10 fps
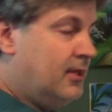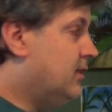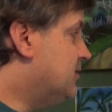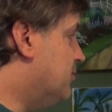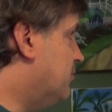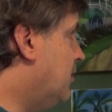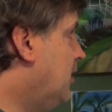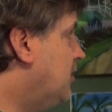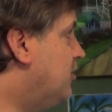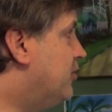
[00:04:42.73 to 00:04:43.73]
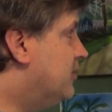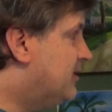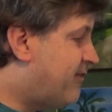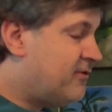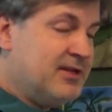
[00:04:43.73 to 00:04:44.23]
So you could
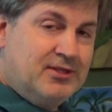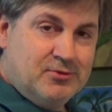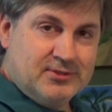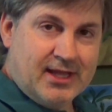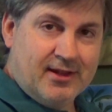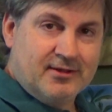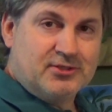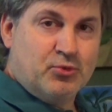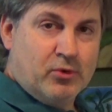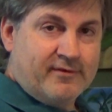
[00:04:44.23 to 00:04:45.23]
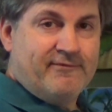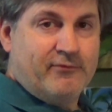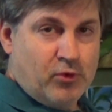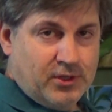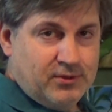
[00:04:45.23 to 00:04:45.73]
definitely use that to work
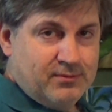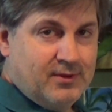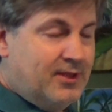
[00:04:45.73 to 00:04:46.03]
for you.